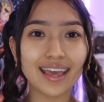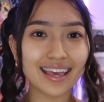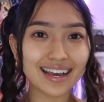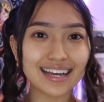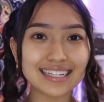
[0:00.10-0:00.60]

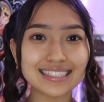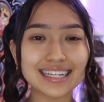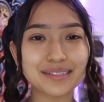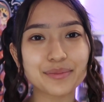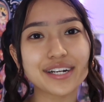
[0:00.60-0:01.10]
Hey guys,
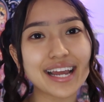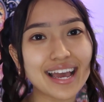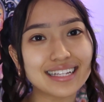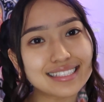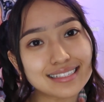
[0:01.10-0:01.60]
it's Maria
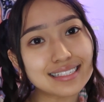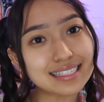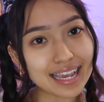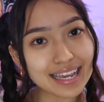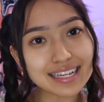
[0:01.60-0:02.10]
and
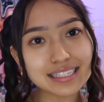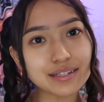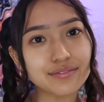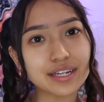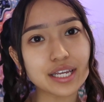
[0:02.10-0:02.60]
today's
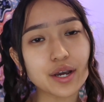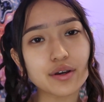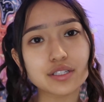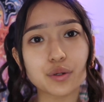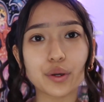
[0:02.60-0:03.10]

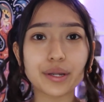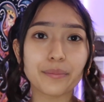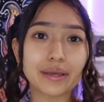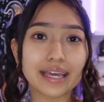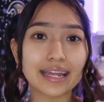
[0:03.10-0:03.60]
video is going
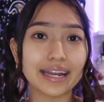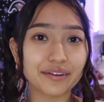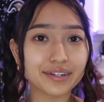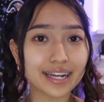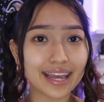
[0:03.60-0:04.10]
to be an
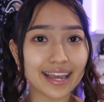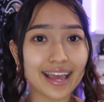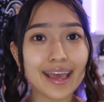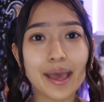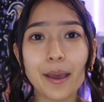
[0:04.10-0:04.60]

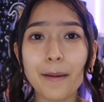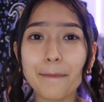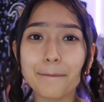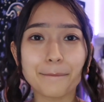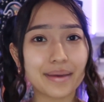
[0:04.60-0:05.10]
everyday
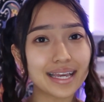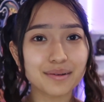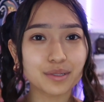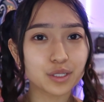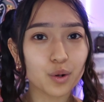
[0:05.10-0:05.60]

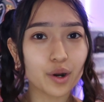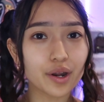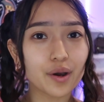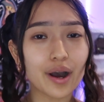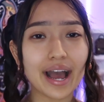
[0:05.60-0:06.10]
makeup
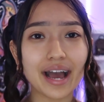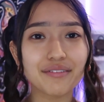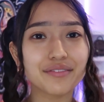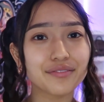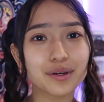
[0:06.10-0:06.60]
tutorial. I
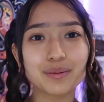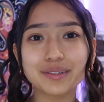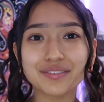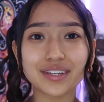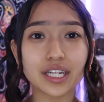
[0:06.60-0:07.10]
haven't
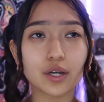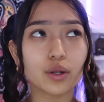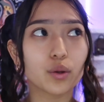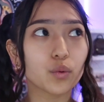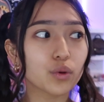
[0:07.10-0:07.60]
filmed a
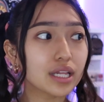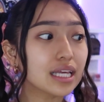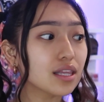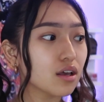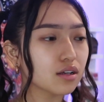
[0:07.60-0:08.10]
video in a
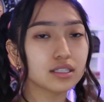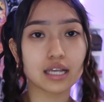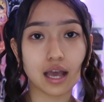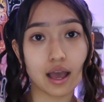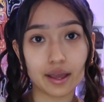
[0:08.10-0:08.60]
really long
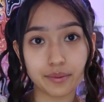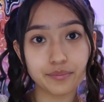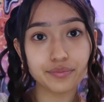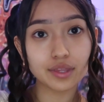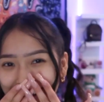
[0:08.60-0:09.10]

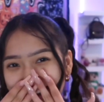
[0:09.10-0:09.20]
time.